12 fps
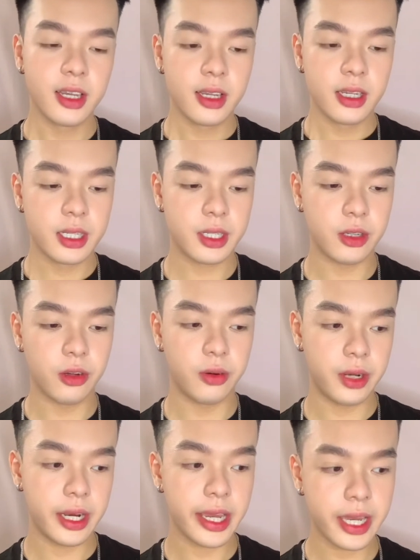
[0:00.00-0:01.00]
So
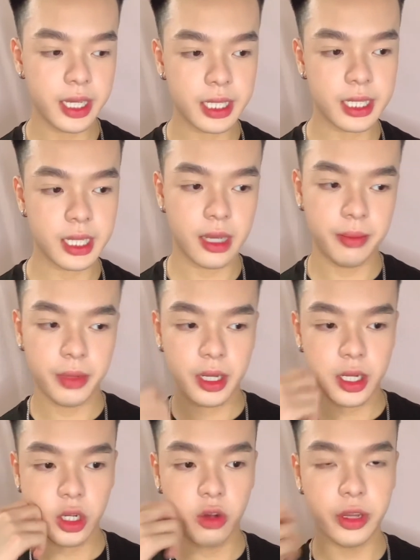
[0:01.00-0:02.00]
next, I'm
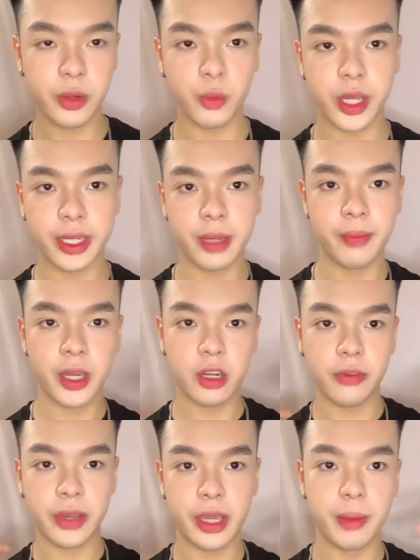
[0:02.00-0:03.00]
gonna go in with a bit of
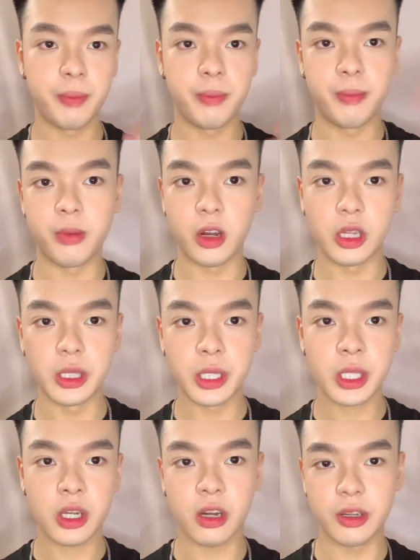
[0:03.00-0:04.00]
a bronze
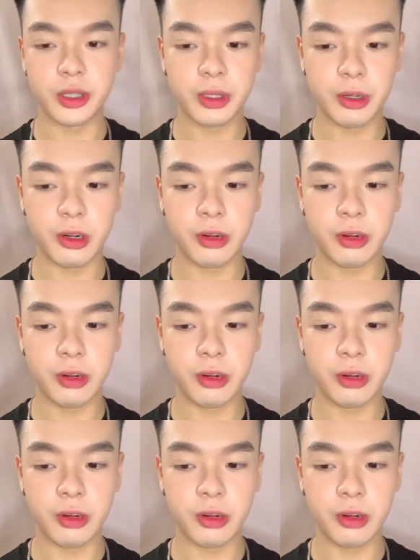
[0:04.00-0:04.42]
contour.